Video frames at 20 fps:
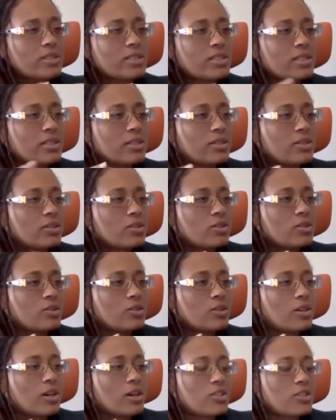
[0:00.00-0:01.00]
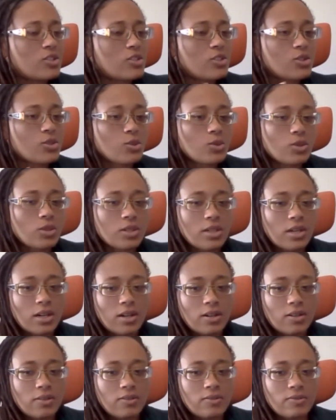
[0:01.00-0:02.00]
was a little unsure
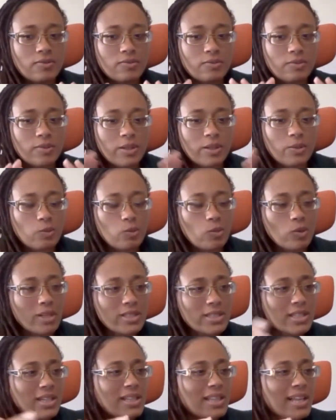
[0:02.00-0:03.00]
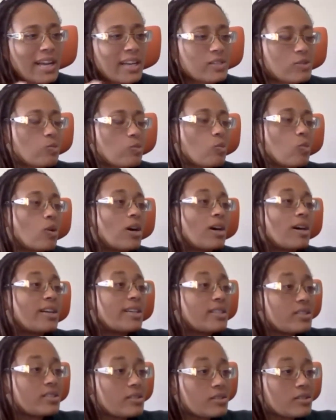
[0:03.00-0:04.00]
of like what the class
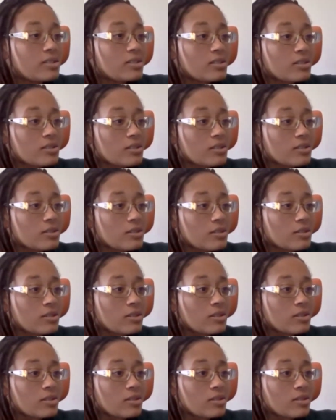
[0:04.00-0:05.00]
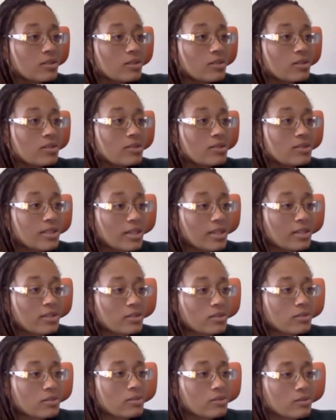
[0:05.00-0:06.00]
was. Is that?